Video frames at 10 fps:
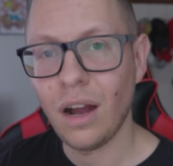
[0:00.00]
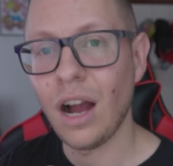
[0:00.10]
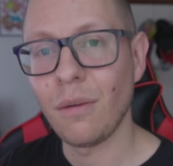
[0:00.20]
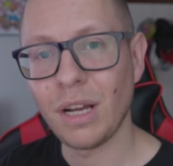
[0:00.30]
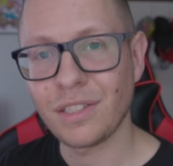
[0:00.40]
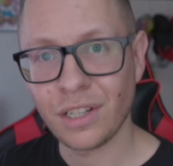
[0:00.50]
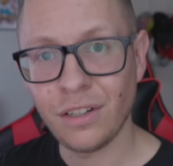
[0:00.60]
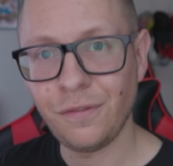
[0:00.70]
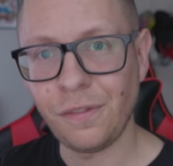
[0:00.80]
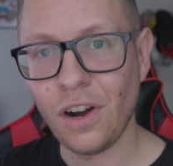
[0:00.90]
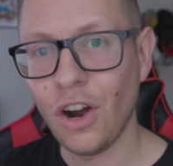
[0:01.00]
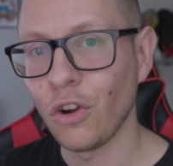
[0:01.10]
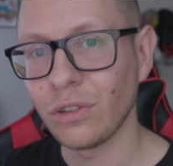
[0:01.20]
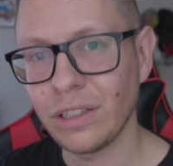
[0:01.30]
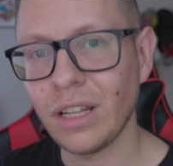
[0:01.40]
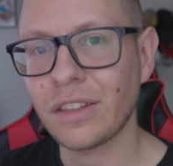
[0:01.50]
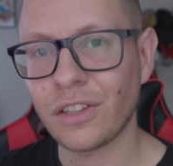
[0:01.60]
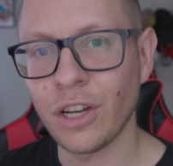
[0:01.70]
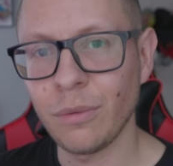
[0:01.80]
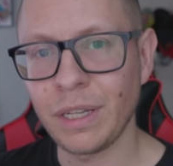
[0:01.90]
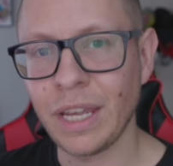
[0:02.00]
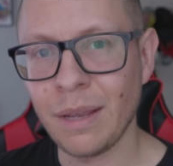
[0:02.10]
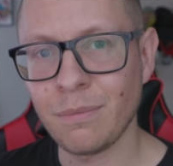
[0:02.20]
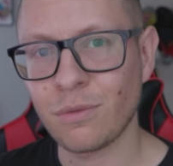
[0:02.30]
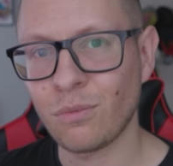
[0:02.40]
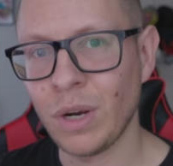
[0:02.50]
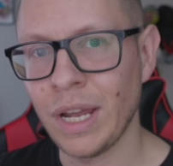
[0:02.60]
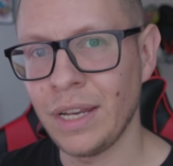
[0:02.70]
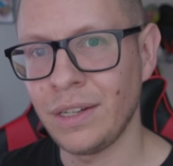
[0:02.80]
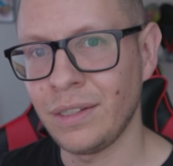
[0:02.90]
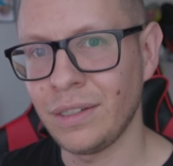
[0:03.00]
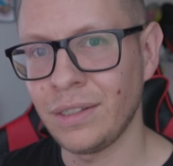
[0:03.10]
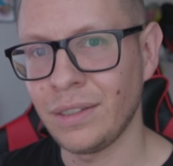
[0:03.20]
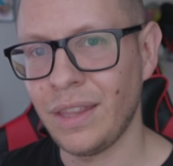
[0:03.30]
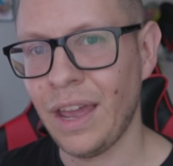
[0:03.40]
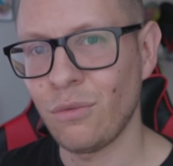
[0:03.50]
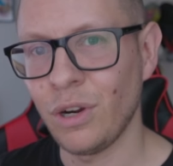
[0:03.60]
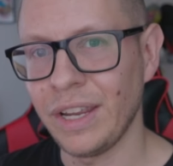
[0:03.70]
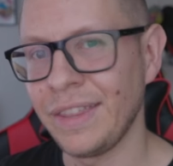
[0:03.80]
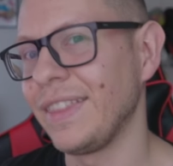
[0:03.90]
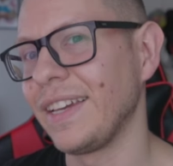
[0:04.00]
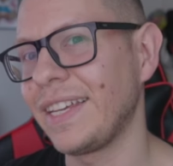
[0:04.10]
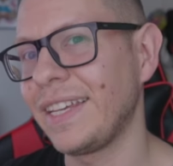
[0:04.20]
I myself only like the Kirby games when they were in the